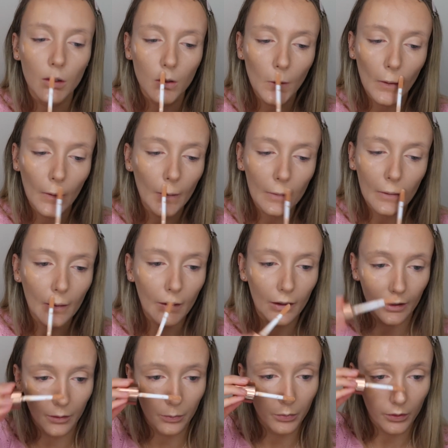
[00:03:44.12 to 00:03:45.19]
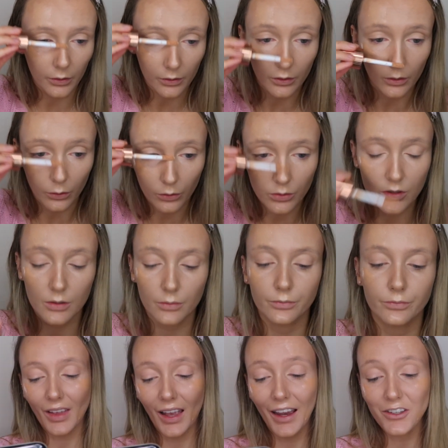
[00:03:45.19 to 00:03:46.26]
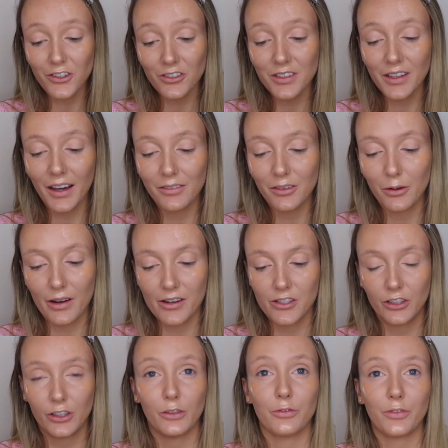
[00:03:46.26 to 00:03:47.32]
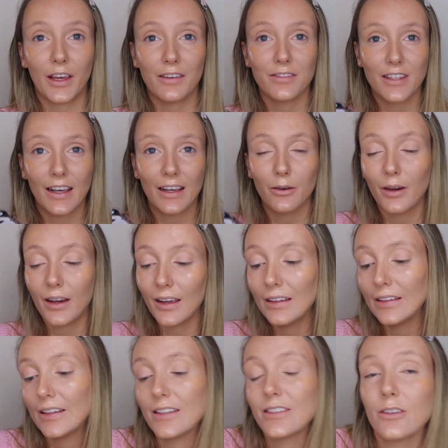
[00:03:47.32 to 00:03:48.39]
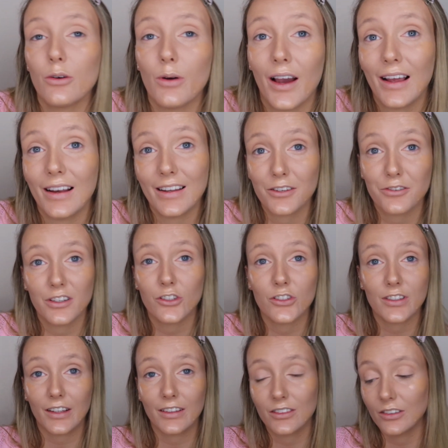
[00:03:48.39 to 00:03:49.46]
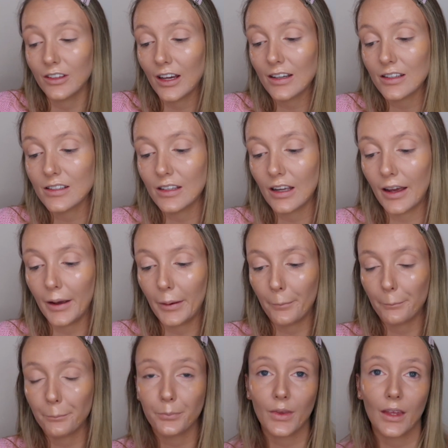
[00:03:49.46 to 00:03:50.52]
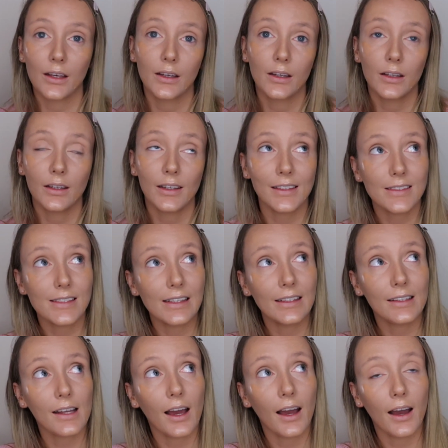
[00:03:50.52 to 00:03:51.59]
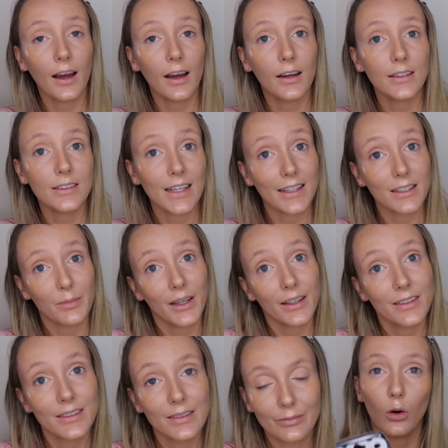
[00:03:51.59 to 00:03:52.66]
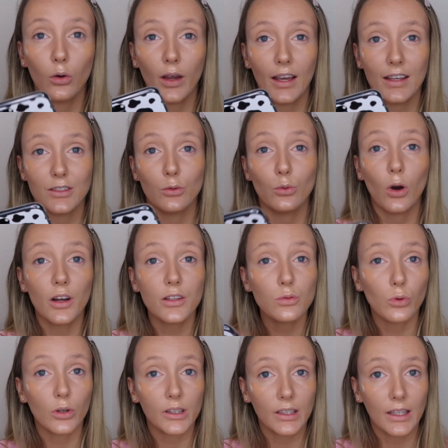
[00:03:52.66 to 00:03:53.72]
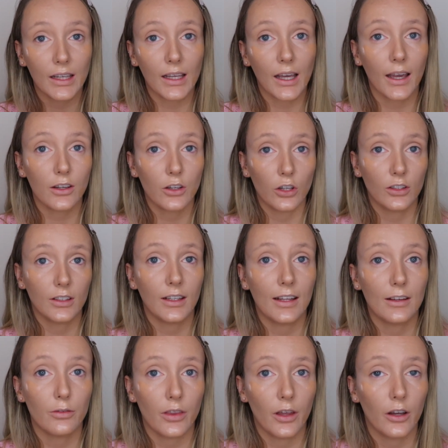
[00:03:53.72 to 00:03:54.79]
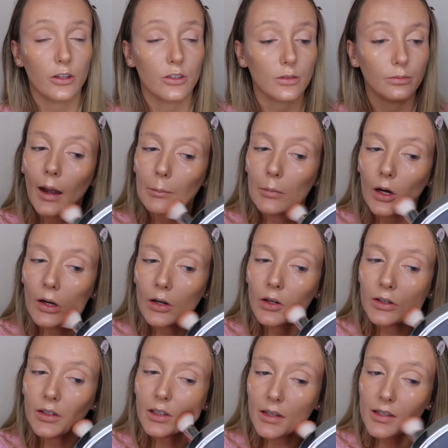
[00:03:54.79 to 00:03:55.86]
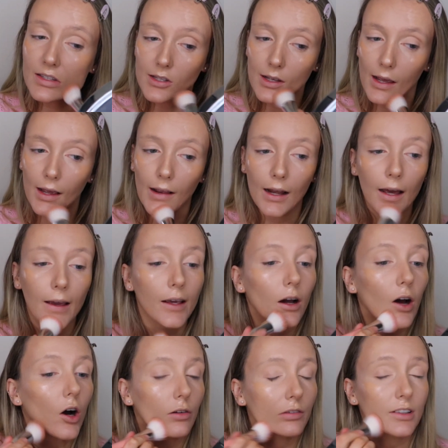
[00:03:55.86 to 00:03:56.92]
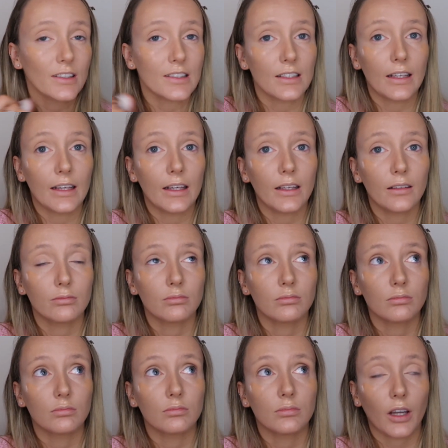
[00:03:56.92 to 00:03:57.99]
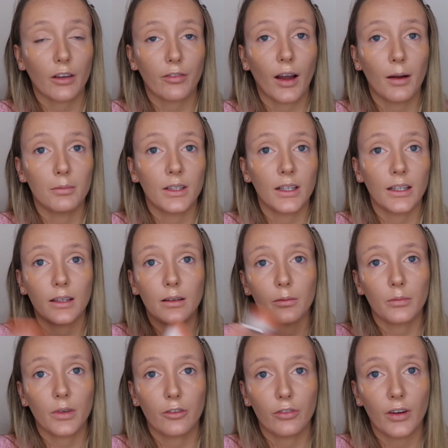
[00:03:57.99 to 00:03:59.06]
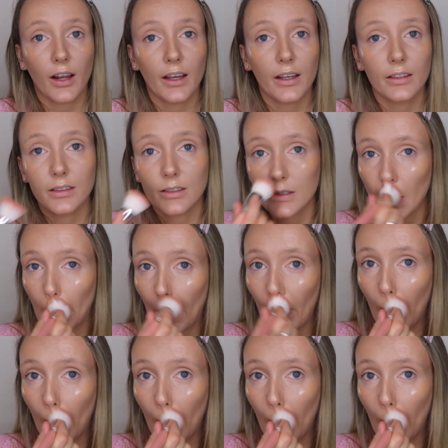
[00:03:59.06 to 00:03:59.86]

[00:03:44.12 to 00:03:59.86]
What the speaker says: chin, lip, nose. I just see I have a question to you, fave takeaway. So I literally just answered that. Indian and Tex-Mex. Okay, so what's one thing I couldn't live without? I'm not gonna say, like, obviously my family, my friends,